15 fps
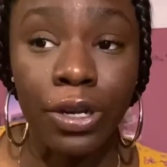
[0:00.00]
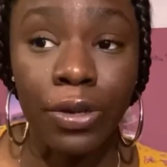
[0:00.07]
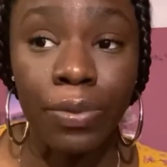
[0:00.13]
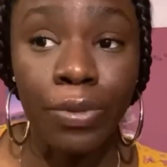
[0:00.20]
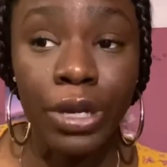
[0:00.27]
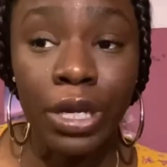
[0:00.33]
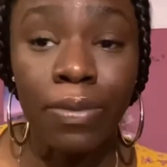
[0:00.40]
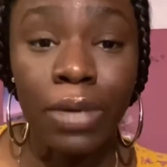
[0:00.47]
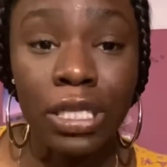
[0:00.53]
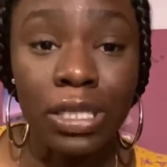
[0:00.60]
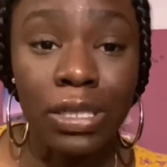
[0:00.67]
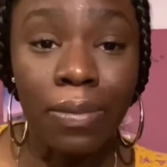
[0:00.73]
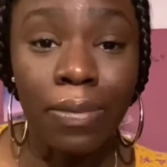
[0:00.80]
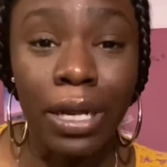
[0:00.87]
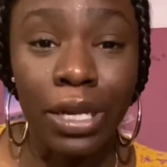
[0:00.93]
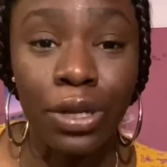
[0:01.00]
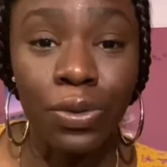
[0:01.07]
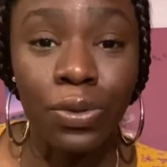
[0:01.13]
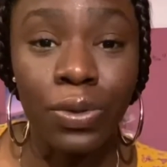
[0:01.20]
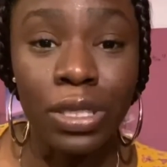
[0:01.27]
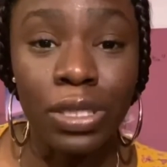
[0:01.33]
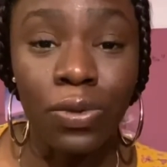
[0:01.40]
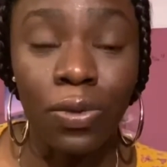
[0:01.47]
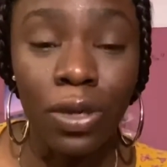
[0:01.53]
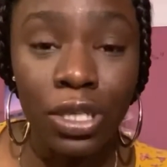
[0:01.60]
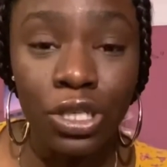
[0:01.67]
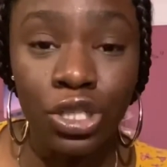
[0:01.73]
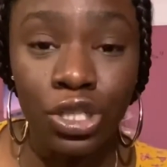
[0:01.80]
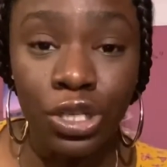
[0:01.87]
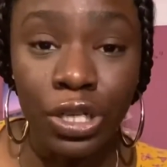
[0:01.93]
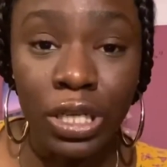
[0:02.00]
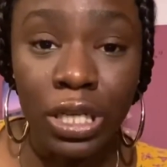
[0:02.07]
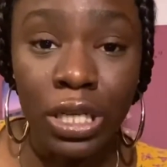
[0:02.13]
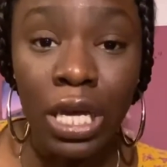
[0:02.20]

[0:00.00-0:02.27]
Pretty much somebody who is on this journey